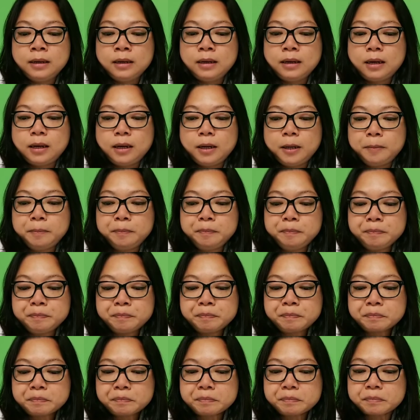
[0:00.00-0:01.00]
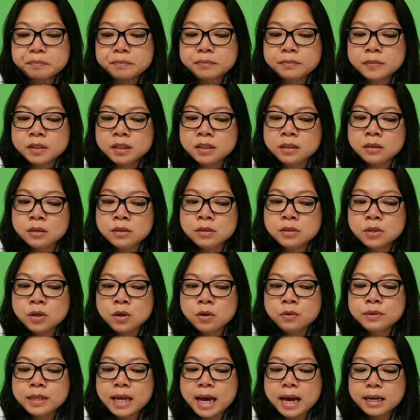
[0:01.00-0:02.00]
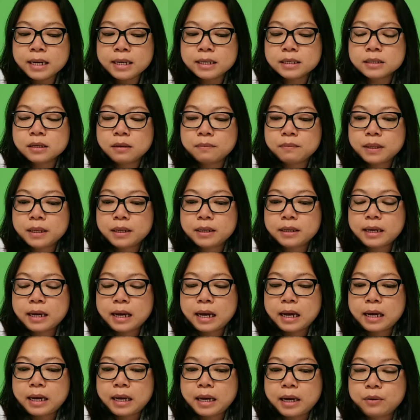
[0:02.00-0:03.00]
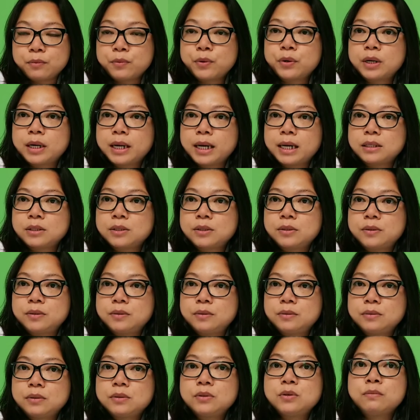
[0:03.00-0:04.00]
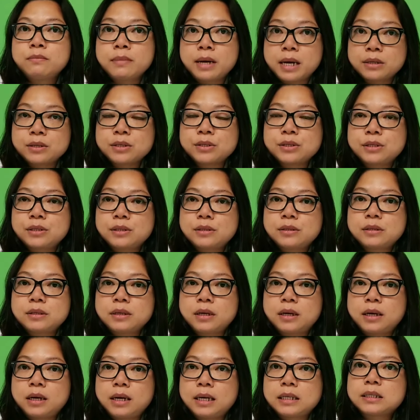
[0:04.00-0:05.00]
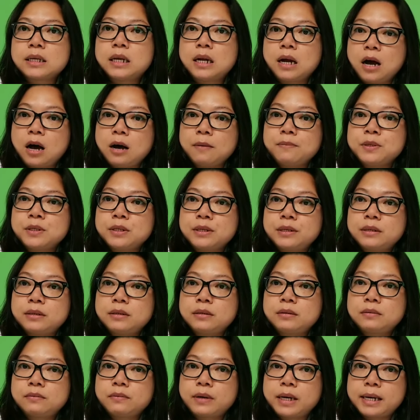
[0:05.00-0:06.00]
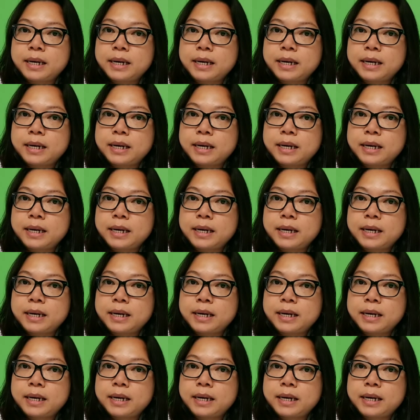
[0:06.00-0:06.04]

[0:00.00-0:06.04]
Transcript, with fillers: Um, so that is something that I, I would like to, to mention as an option right